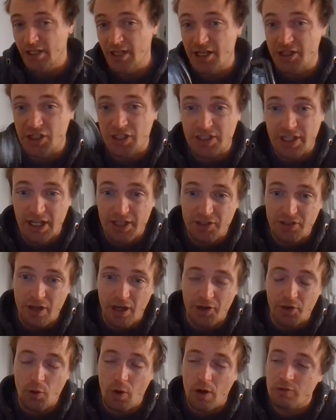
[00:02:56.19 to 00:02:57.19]
And she said,
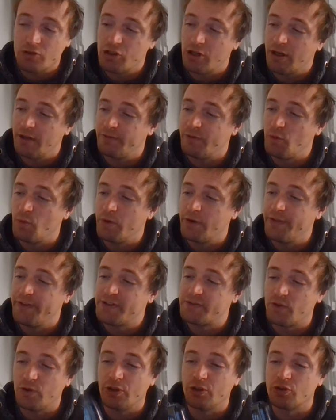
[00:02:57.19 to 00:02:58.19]
I know I was looking for one of
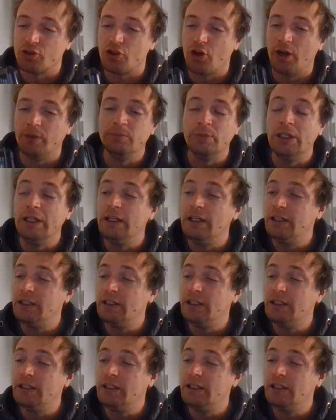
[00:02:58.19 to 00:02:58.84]
these for a long time.